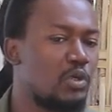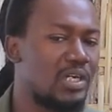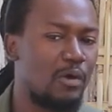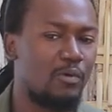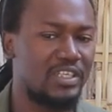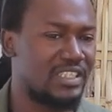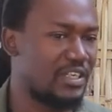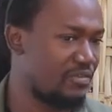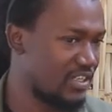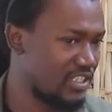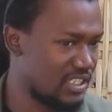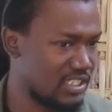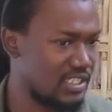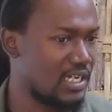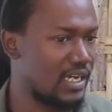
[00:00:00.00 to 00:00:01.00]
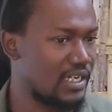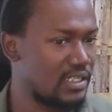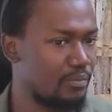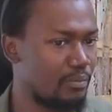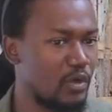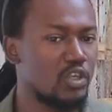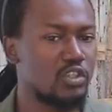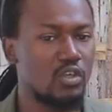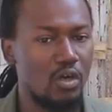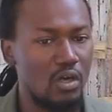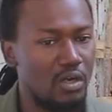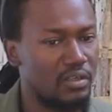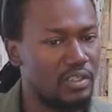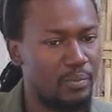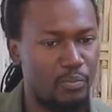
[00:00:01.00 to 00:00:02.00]
put our difference aside because
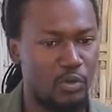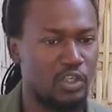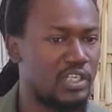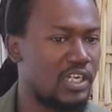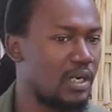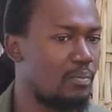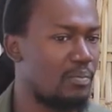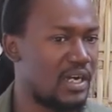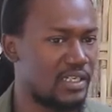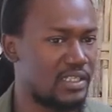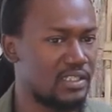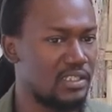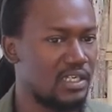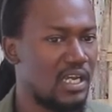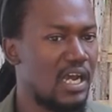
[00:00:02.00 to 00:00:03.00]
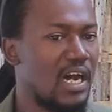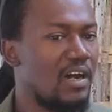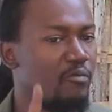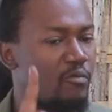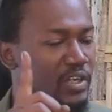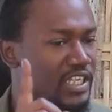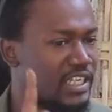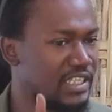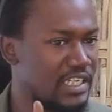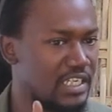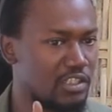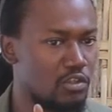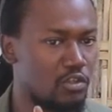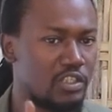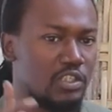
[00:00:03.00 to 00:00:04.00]
all the political parties have one
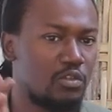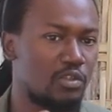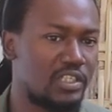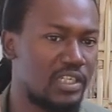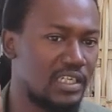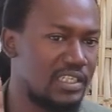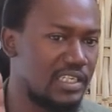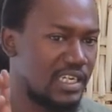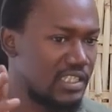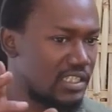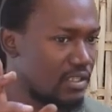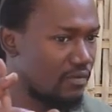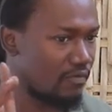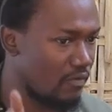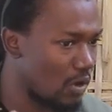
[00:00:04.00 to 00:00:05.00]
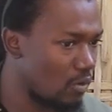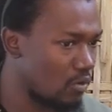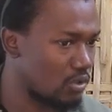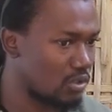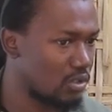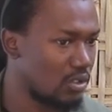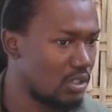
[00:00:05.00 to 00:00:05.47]
intention is to take the nation forward.